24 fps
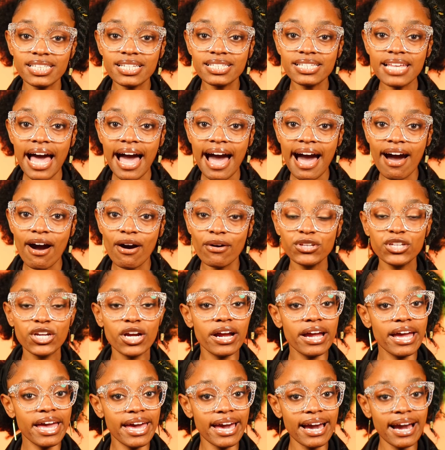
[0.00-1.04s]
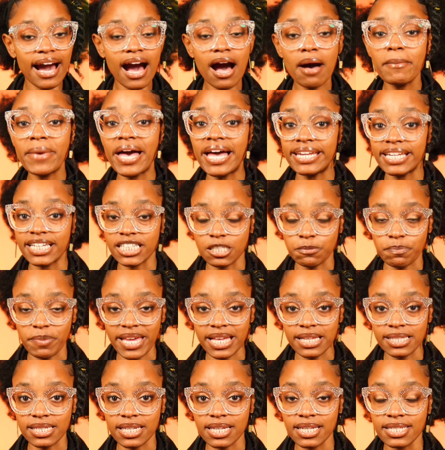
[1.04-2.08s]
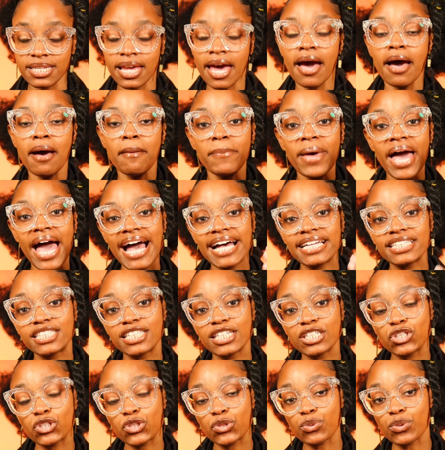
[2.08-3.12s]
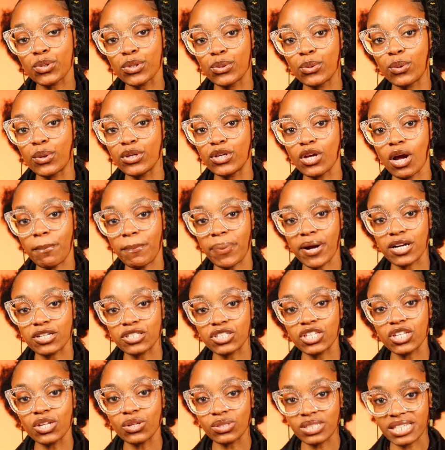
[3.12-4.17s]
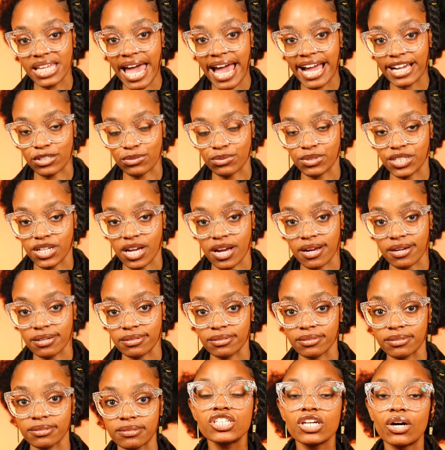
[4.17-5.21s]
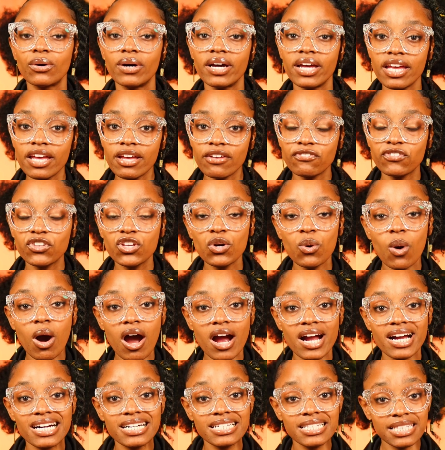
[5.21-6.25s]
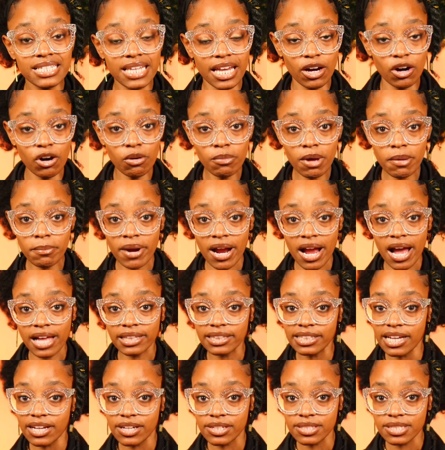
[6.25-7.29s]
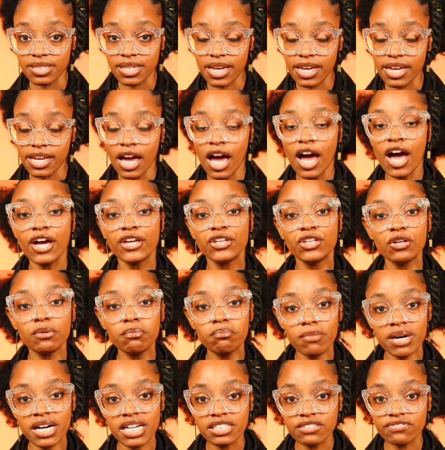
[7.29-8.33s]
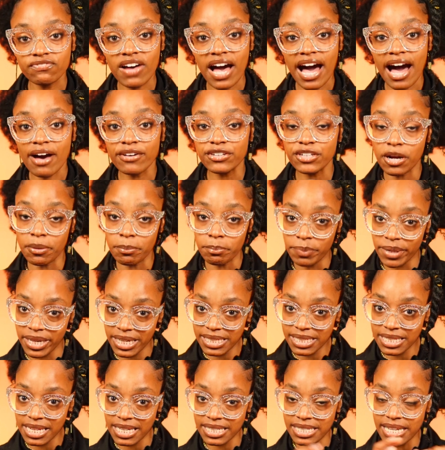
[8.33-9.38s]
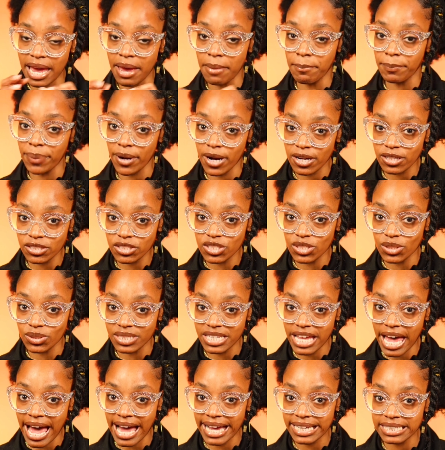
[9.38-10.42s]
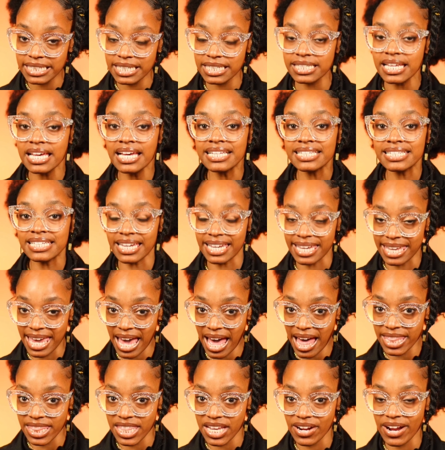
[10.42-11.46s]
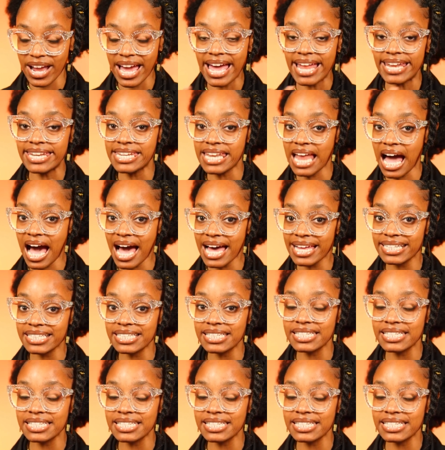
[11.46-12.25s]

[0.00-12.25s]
is how your income and expenses passes through your personal tax return. So if you are a single member LLC, you must file your business and personal taxes together and not